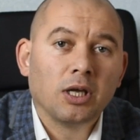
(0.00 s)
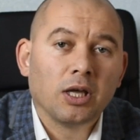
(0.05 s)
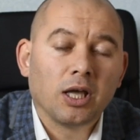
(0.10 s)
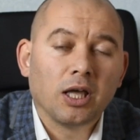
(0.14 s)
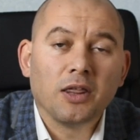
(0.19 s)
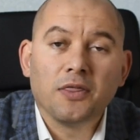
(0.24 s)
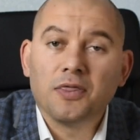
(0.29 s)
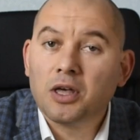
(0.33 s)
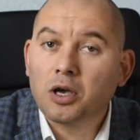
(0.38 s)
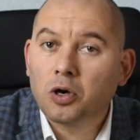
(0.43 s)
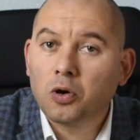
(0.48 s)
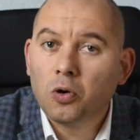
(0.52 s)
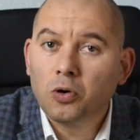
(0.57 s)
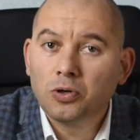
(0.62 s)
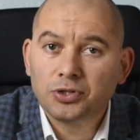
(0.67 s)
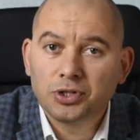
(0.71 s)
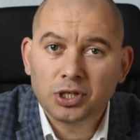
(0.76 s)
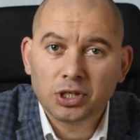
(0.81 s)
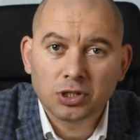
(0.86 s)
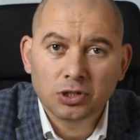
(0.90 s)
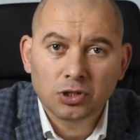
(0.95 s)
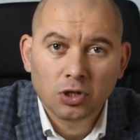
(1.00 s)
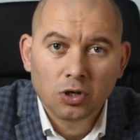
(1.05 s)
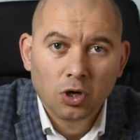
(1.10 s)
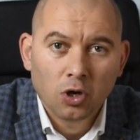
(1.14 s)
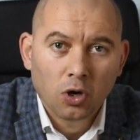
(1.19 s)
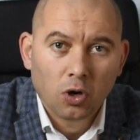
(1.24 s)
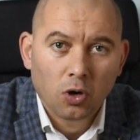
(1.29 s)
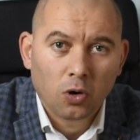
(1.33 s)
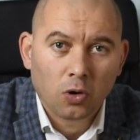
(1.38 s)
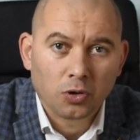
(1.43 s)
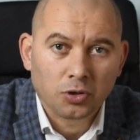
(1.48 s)
in the contract
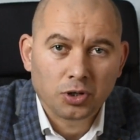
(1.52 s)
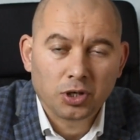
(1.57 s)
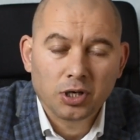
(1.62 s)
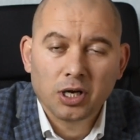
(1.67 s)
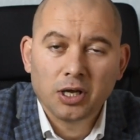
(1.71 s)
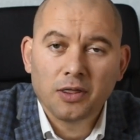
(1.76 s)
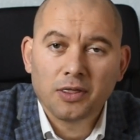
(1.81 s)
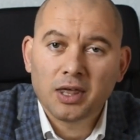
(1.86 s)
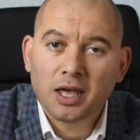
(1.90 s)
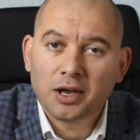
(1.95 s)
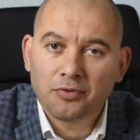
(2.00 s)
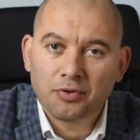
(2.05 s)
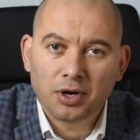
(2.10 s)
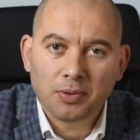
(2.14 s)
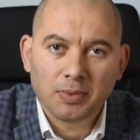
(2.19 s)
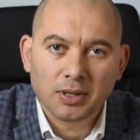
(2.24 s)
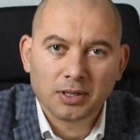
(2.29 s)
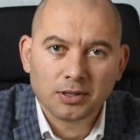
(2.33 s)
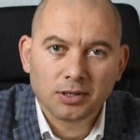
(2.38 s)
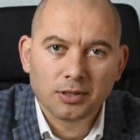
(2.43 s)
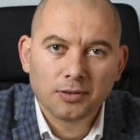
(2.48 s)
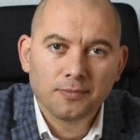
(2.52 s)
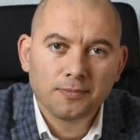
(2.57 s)
or in the agreement.